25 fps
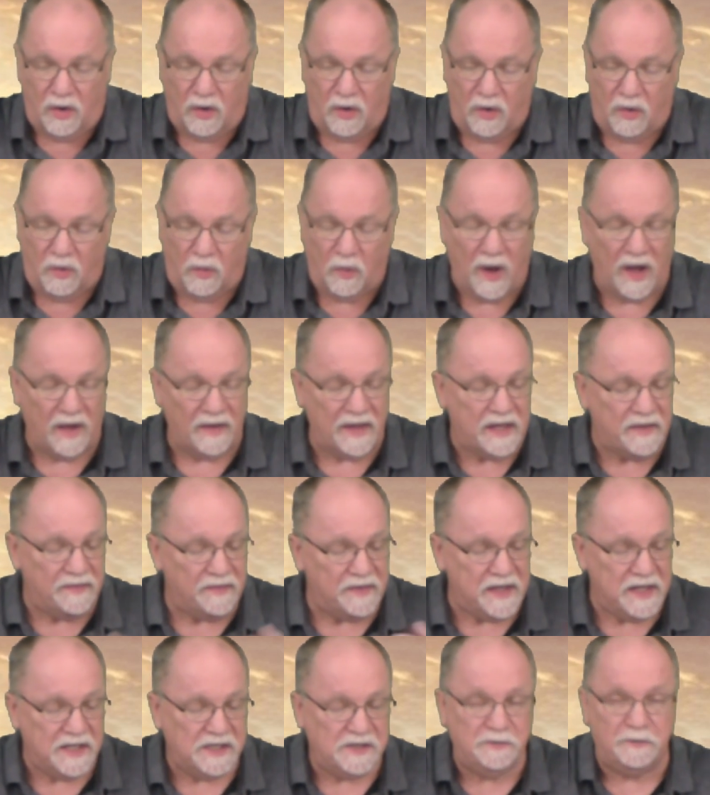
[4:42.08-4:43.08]
Well, in
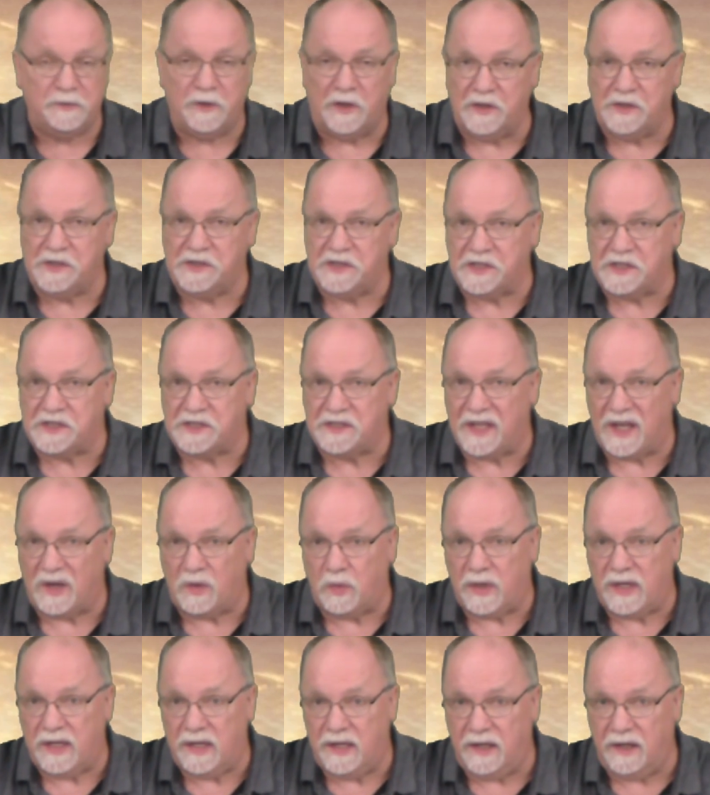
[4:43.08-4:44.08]
these verses that
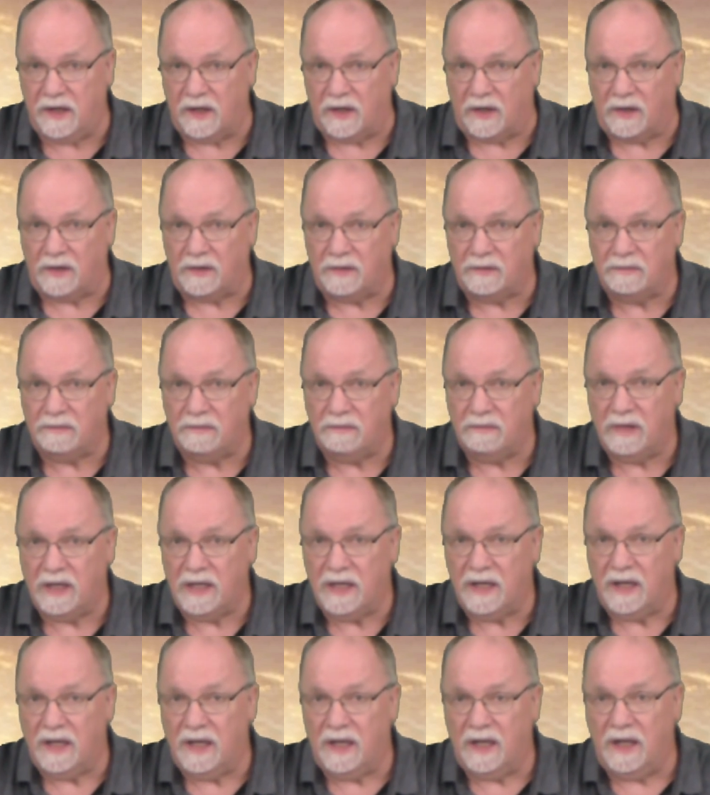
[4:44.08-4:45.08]
we hear,
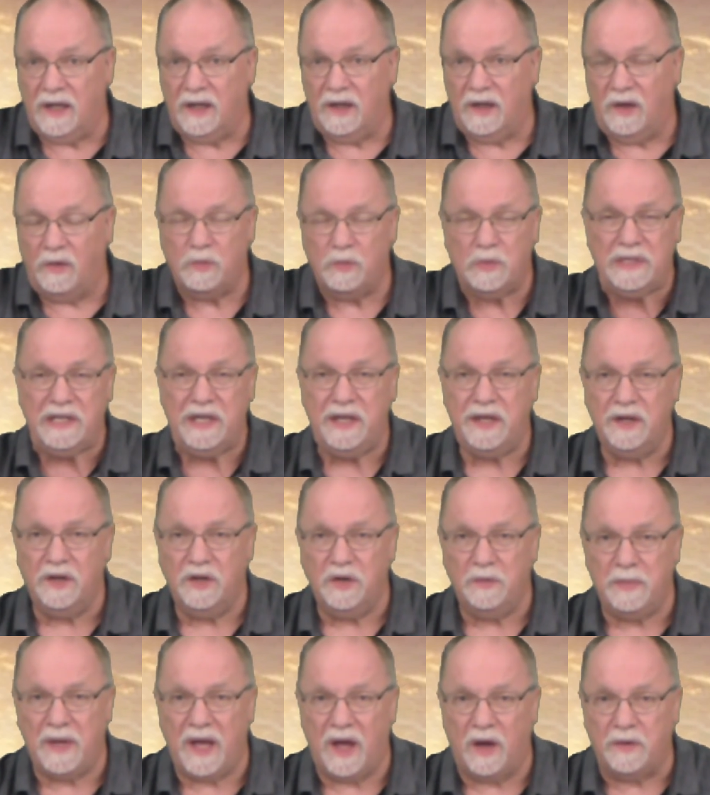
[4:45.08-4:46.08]
we hear
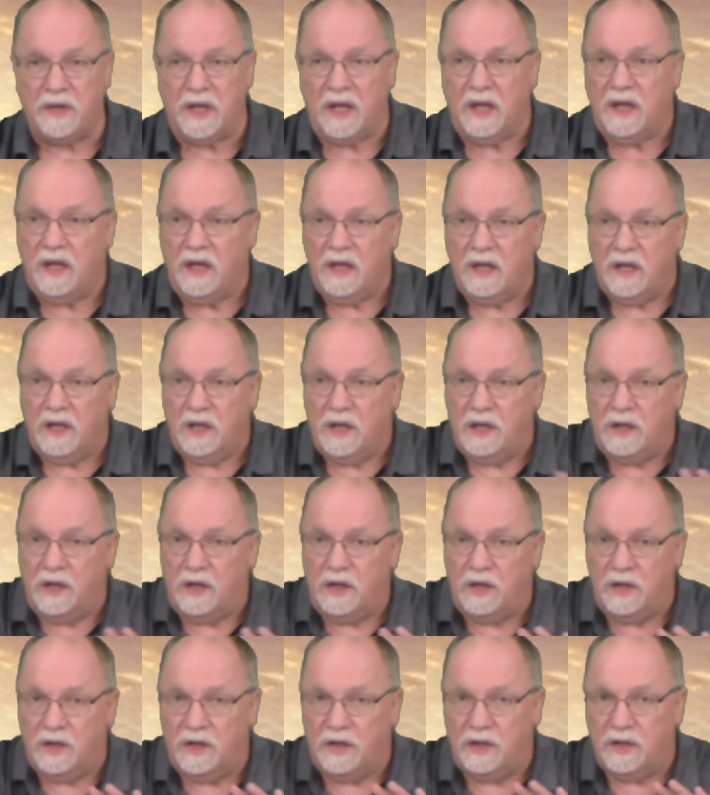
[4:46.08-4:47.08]
about
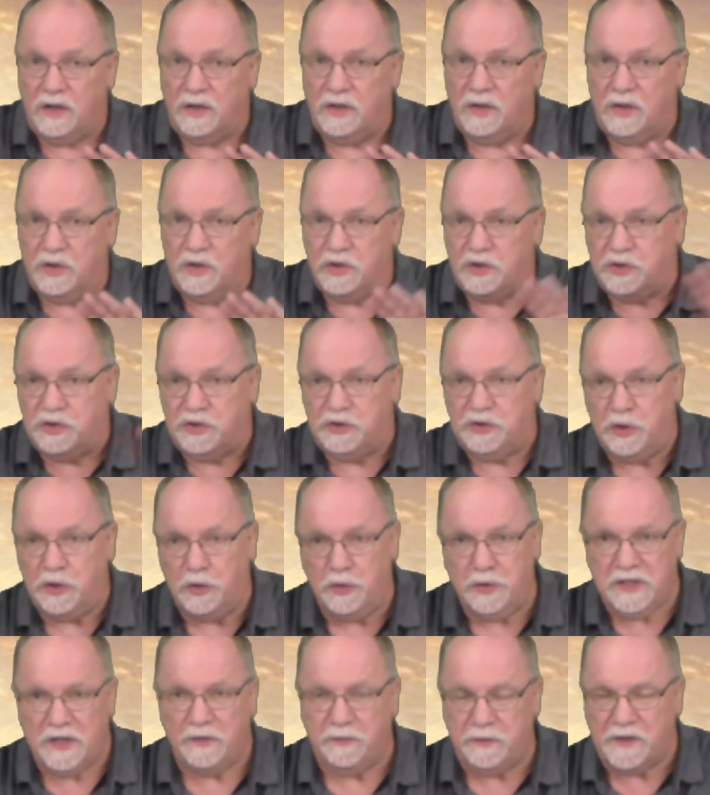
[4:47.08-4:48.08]
two
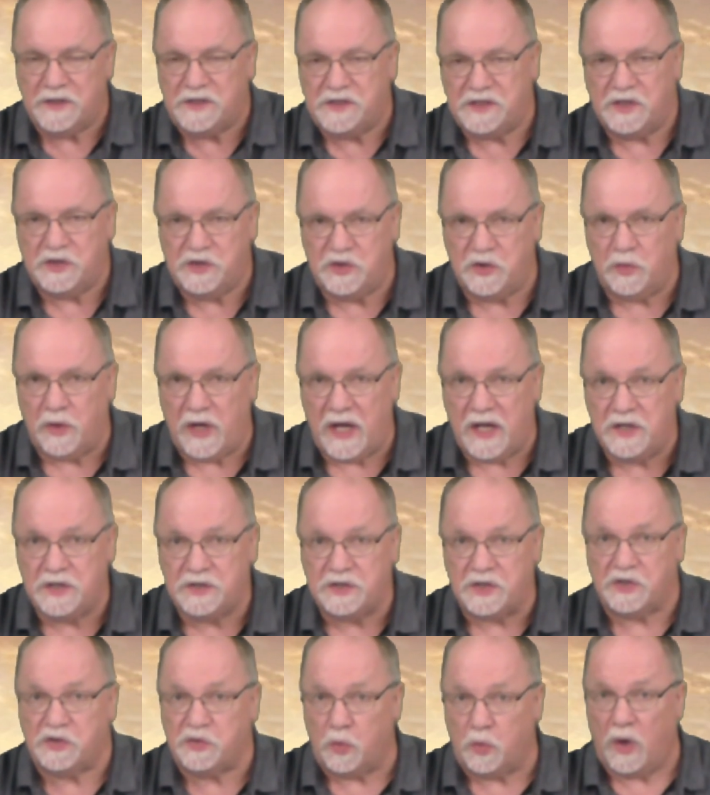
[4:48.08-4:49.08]
different
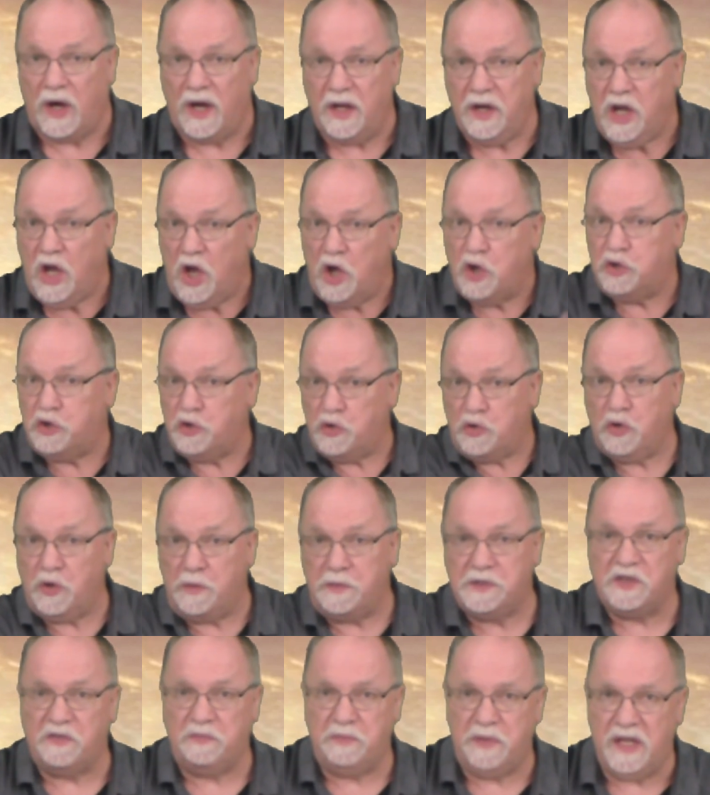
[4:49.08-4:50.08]
situations. One, two
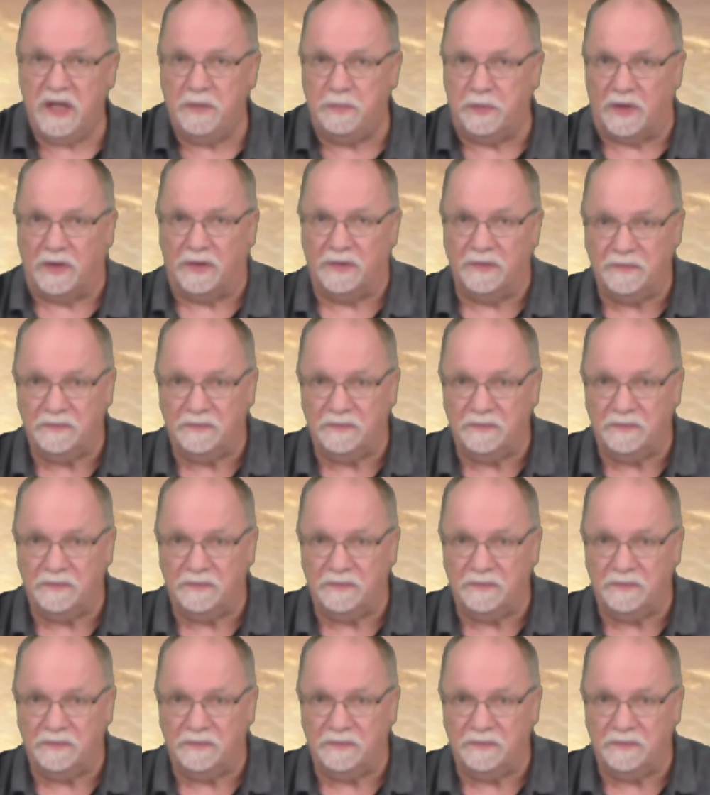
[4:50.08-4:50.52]
groups of people